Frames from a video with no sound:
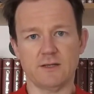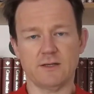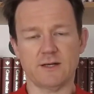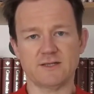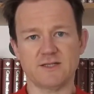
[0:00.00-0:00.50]

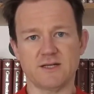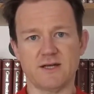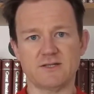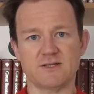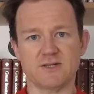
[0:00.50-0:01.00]

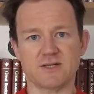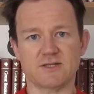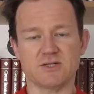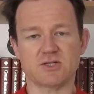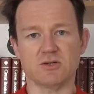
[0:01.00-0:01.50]
1986
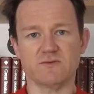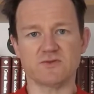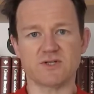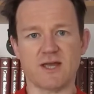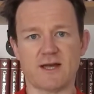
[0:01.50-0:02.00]

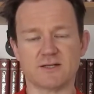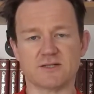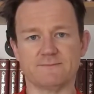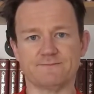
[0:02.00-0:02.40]
Insolvency Act.